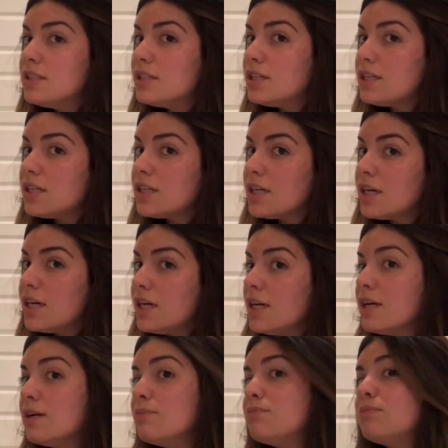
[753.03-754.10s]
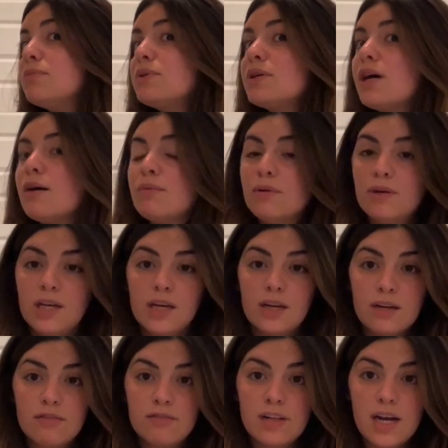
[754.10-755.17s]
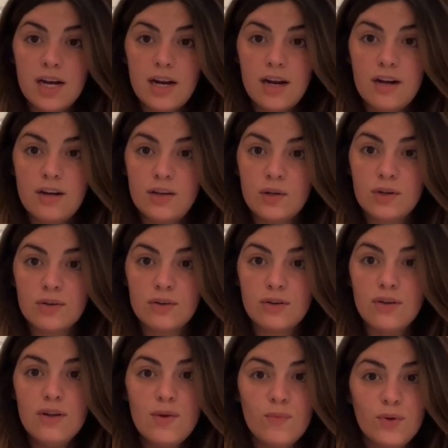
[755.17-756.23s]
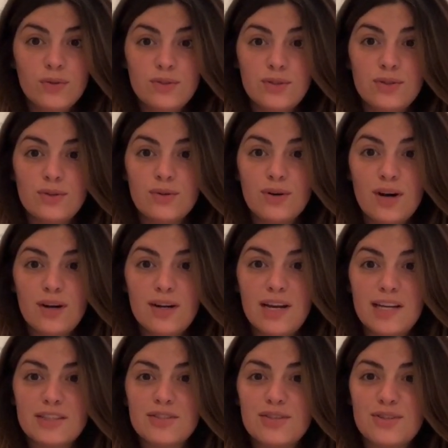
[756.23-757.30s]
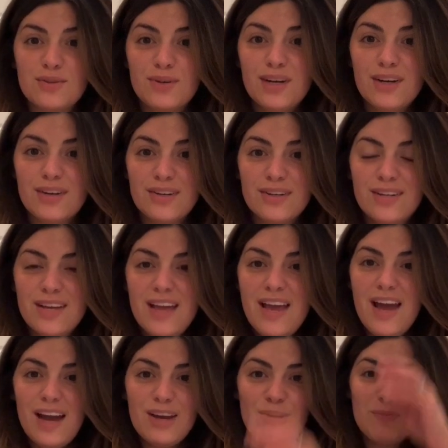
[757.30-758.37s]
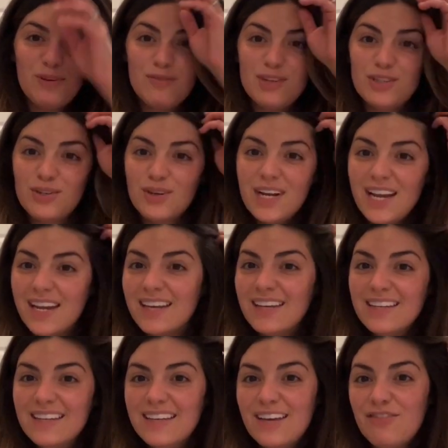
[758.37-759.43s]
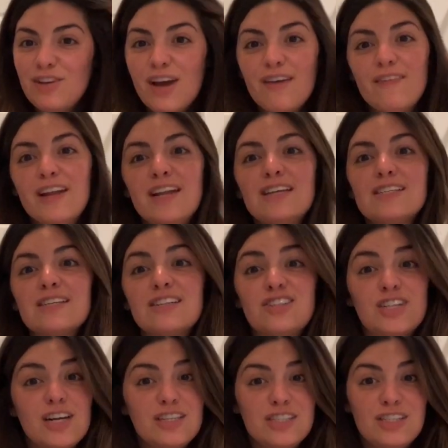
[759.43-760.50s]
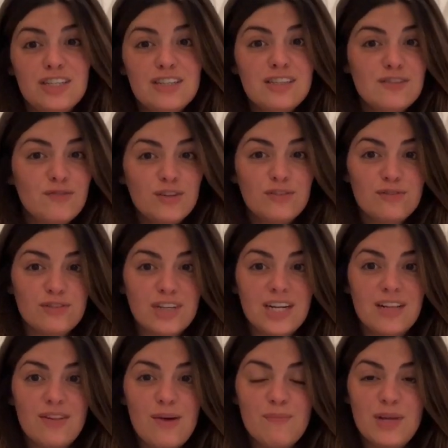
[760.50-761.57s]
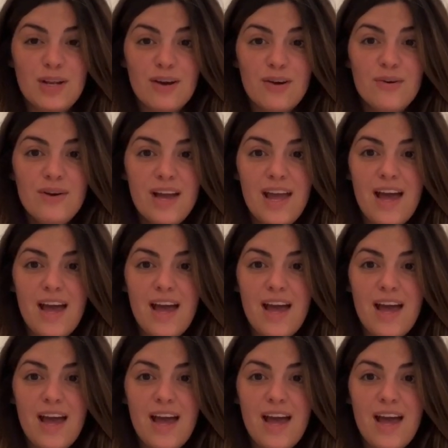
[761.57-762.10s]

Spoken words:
I am probably gonna flat iron and curl, and we'll do our next tutorial. I hope you've enjoyed it. If you have any suggestions, feel free to let me know.